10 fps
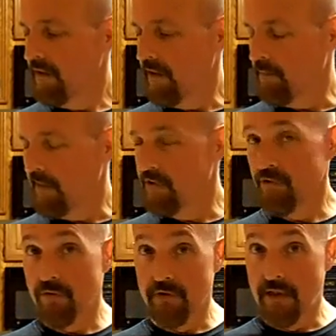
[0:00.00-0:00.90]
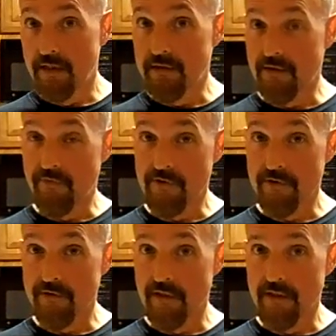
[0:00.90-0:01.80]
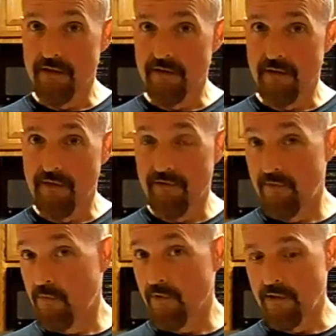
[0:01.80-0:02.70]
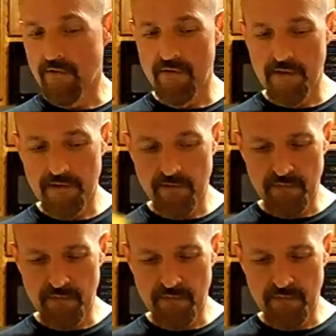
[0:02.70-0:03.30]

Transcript: like medjool dates, fresher dates, they'll have a little more liquid in them,